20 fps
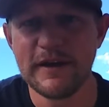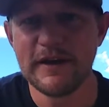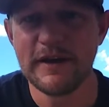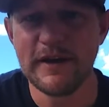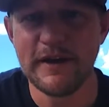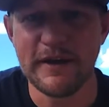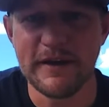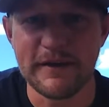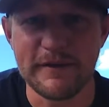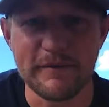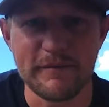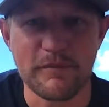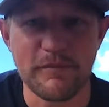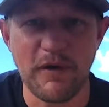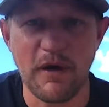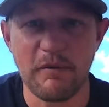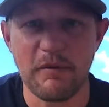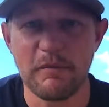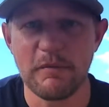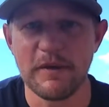in
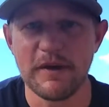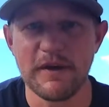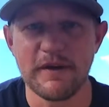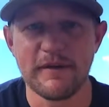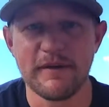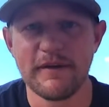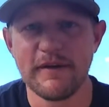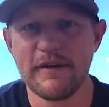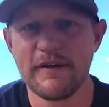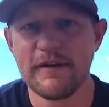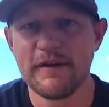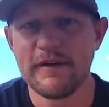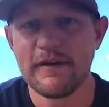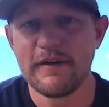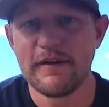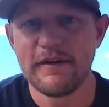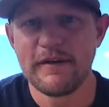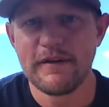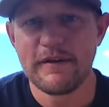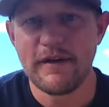probably
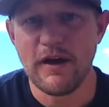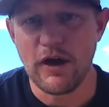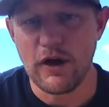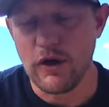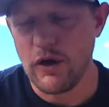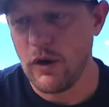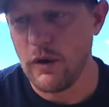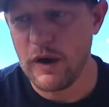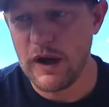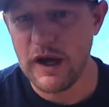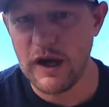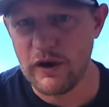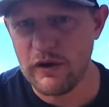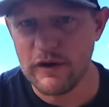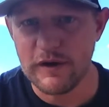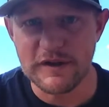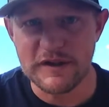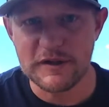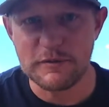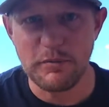a
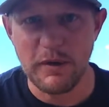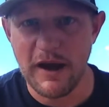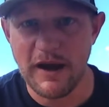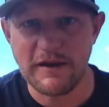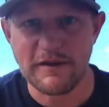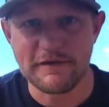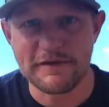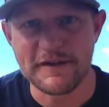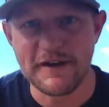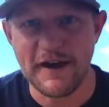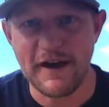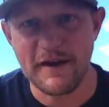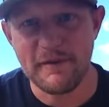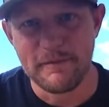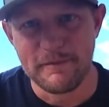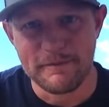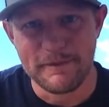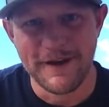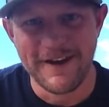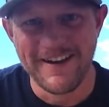coherent span of
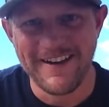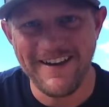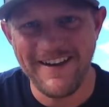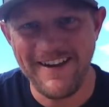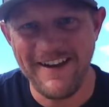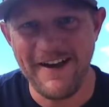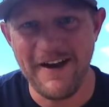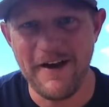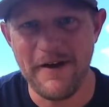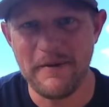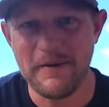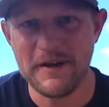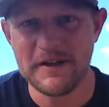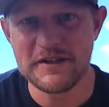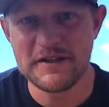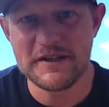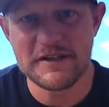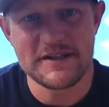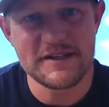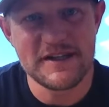time.
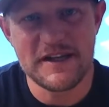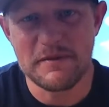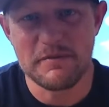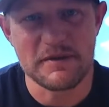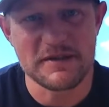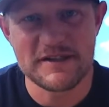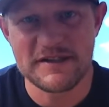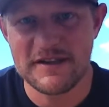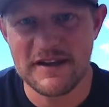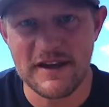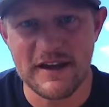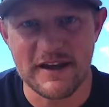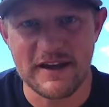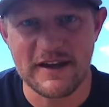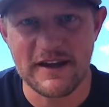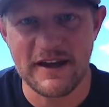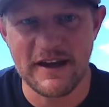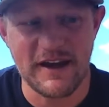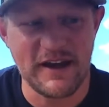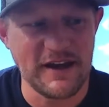It's just deep, it's
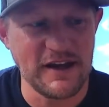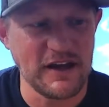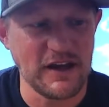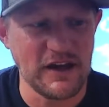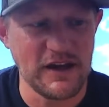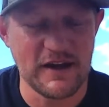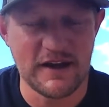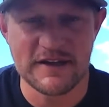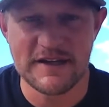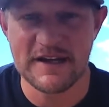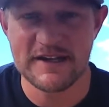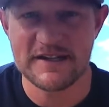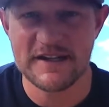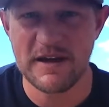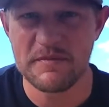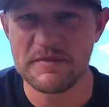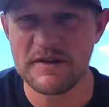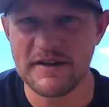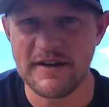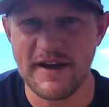thick, and it takes
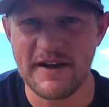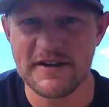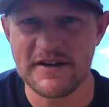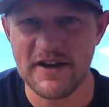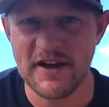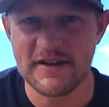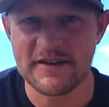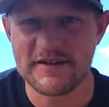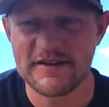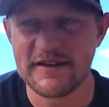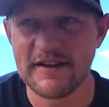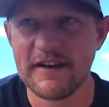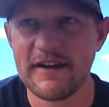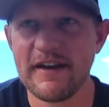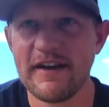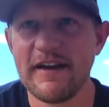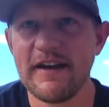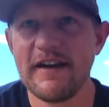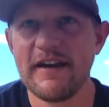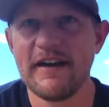time to digest.
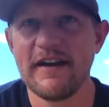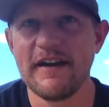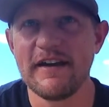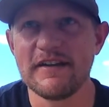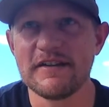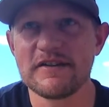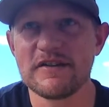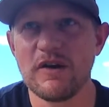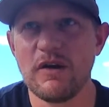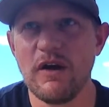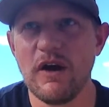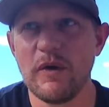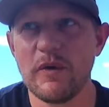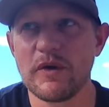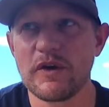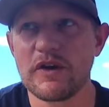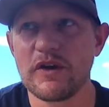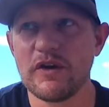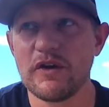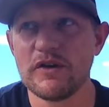And so I
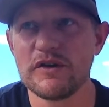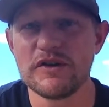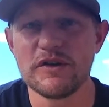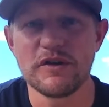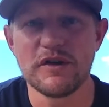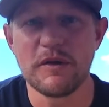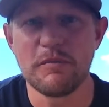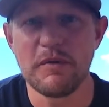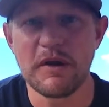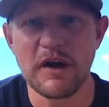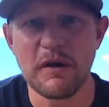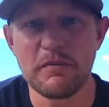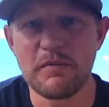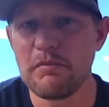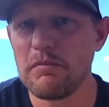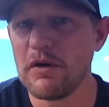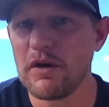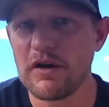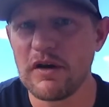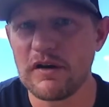would encourage you to pick up a
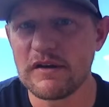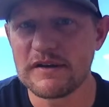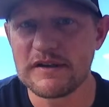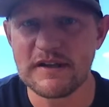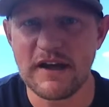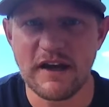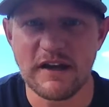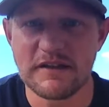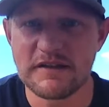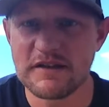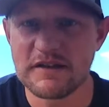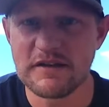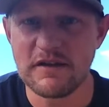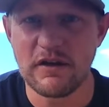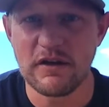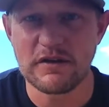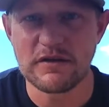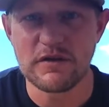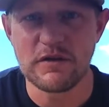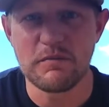book on silence and
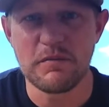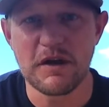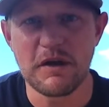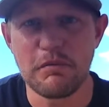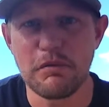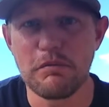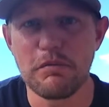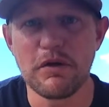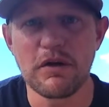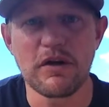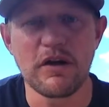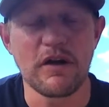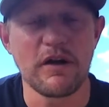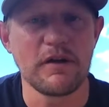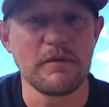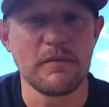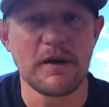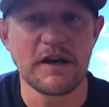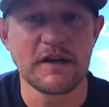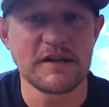solitude, pick up a book
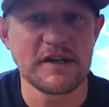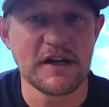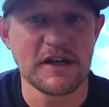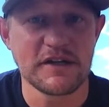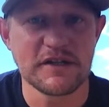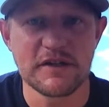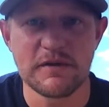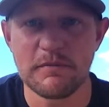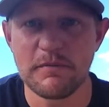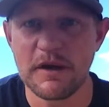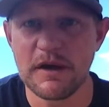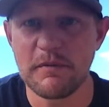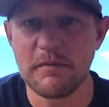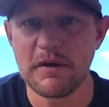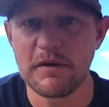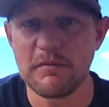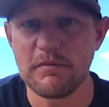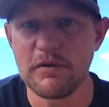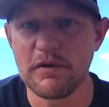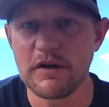on meditation, pick up
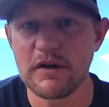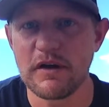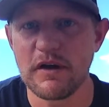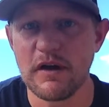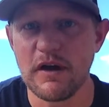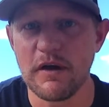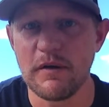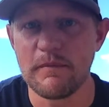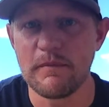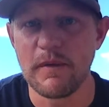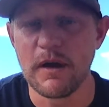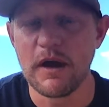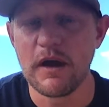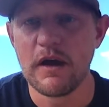on a book on